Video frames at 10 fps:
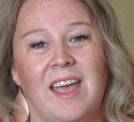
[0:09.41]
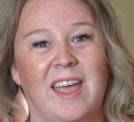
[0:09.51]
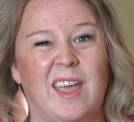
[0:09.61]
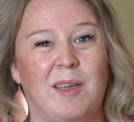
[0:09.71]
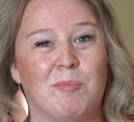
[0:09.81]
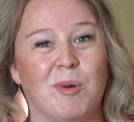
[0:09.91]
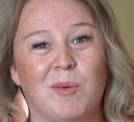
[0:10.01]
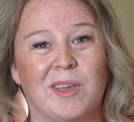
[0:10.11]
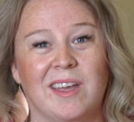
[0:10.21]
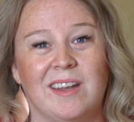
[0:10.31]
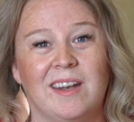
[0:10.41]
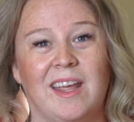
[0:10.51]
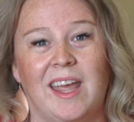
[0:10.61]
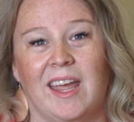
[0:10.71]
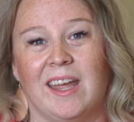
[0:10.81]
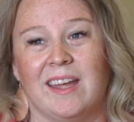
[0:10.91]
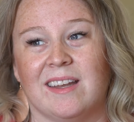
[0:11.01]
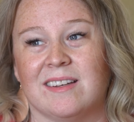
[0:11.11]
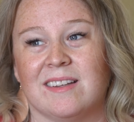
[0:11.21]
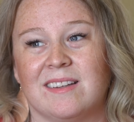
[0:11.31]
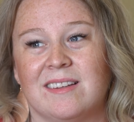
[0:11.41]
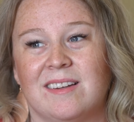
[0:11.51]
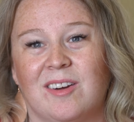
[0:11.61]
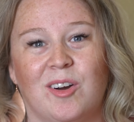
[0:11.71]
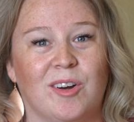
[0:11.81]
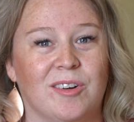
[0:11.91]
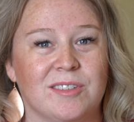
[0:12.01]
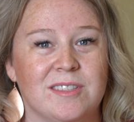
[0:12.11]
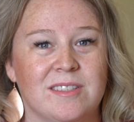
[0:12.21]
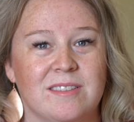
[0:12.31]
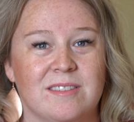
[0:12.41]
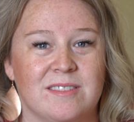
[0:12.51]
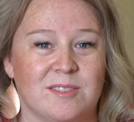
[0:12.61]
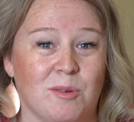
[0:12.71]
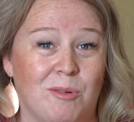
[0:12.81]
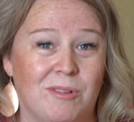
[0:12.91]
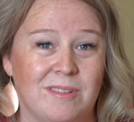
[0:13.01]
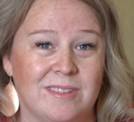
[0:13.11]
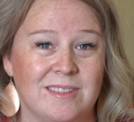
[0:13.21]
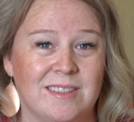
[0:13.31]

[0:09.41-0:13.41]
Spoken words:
a broken and hurt soul.